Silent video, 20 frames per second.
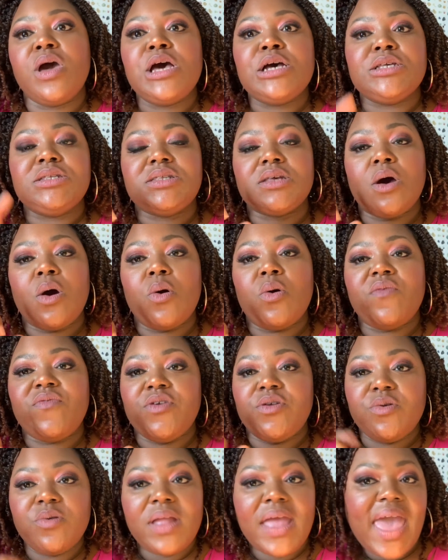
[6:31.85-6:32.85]
So if you're
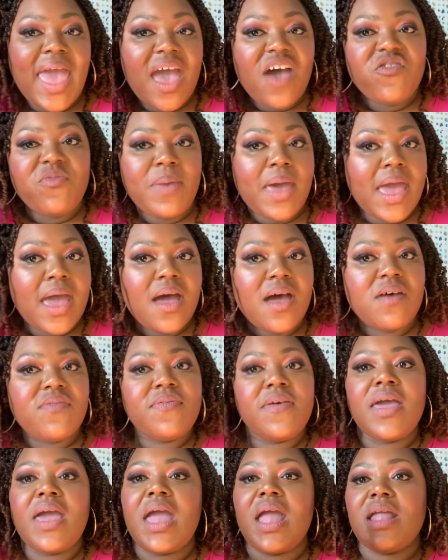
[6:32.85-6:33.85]
doing a half bath,
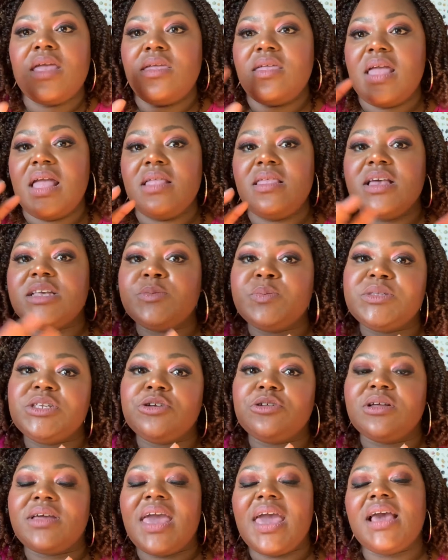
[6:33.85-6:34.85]
and in this
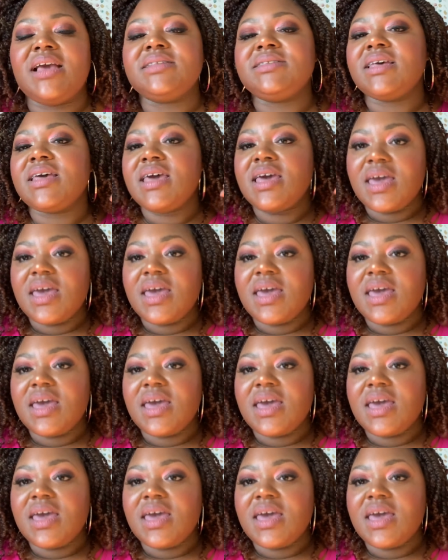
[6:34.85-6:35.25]
particular case